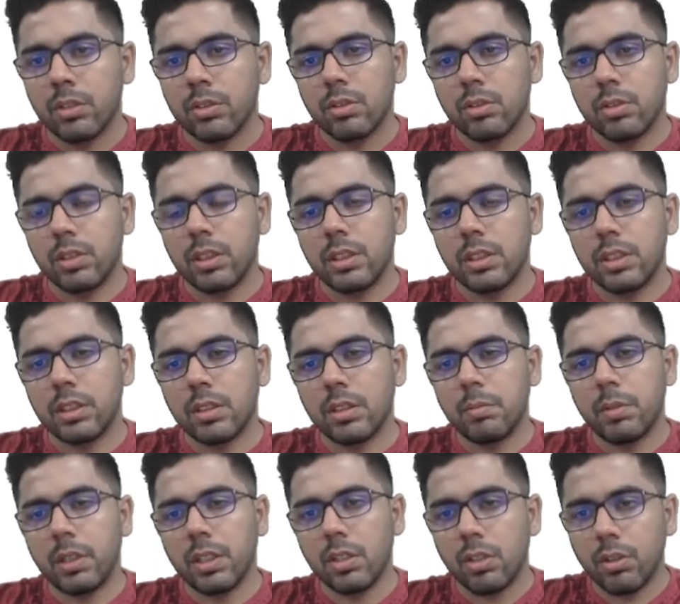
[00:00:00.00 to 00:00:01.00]
So this is
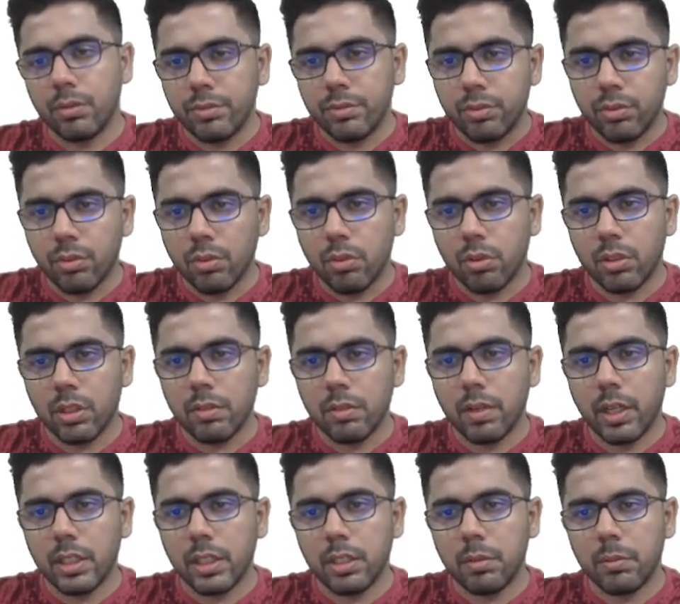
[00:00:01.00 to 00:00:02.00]
remainder of 4
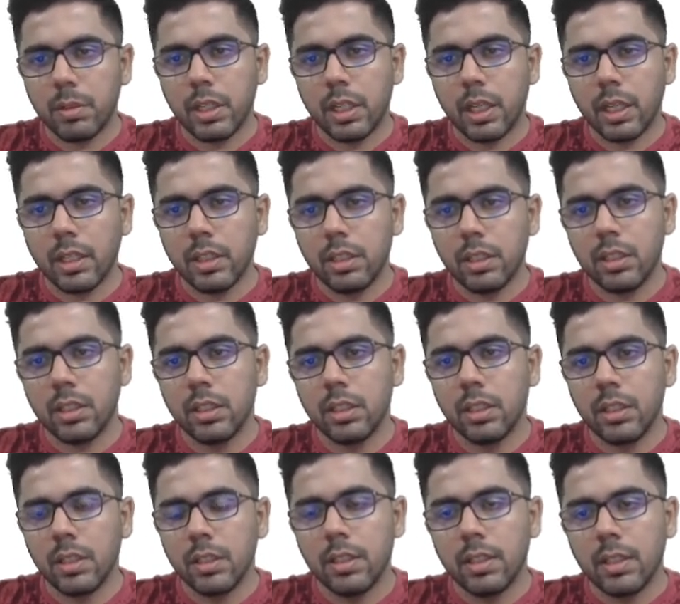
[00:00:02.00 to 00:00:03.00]
divided by 9
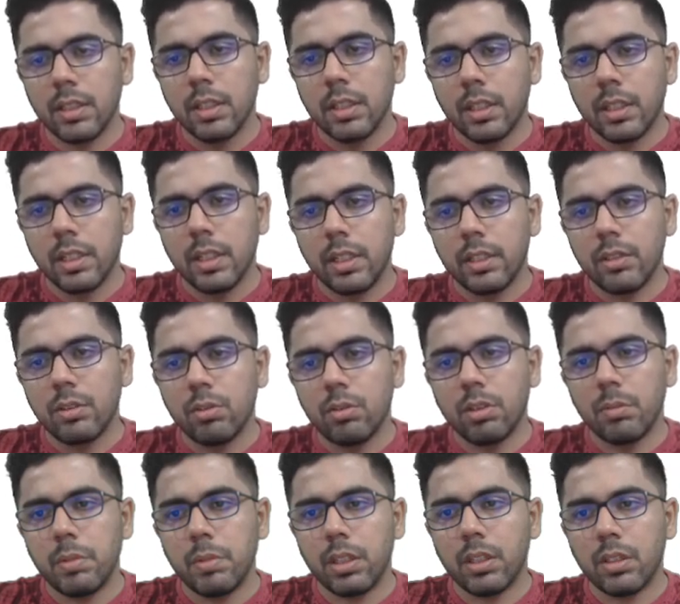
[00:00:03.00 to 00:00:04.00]
into
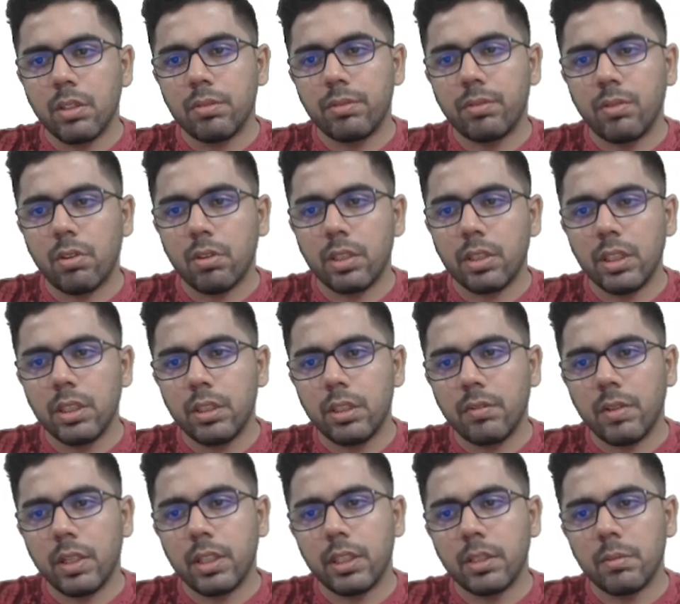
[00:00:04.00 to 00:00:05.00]
remainder of 14
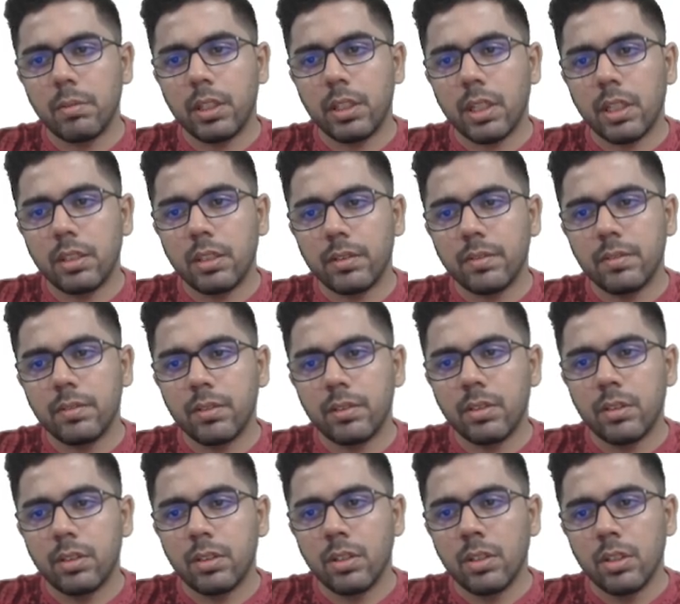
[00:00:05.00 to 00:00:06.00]
divided by 9.
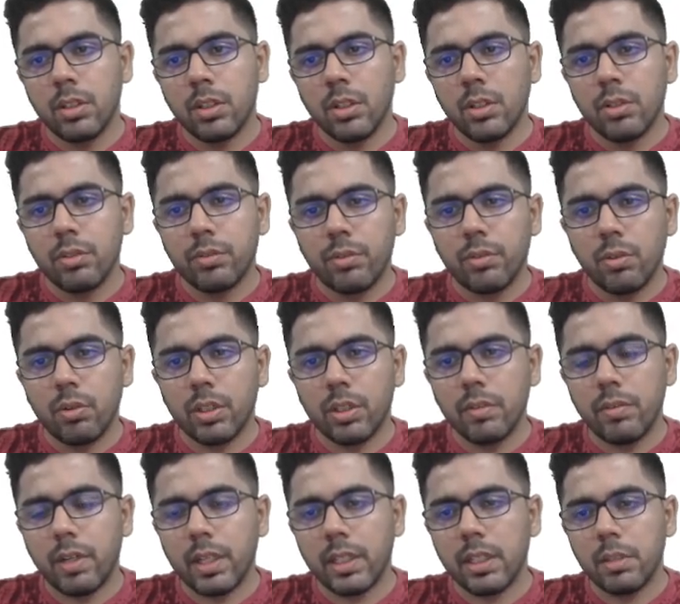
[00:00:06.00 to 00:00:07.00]
4
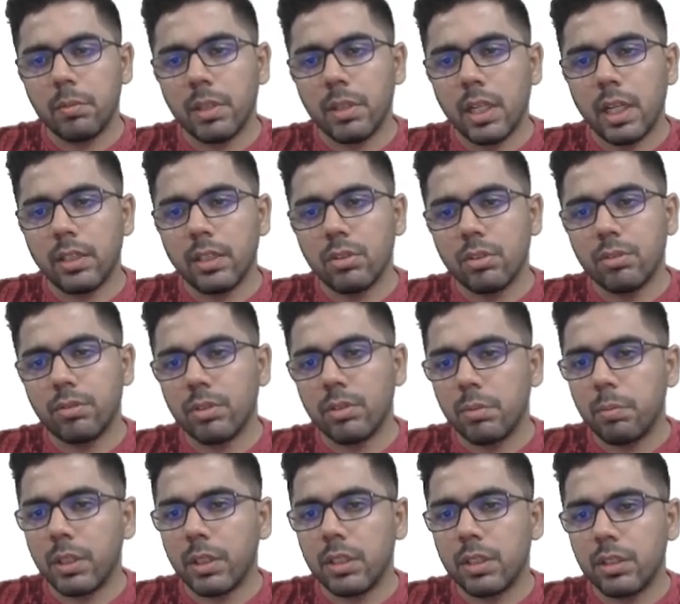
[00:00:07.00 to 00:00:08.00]
divided by 9, so
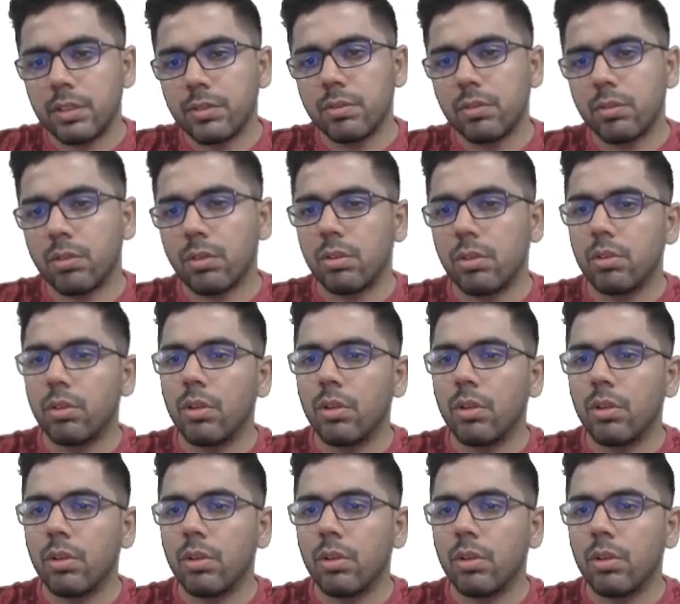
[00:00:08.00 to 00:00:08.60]
remainder is 4.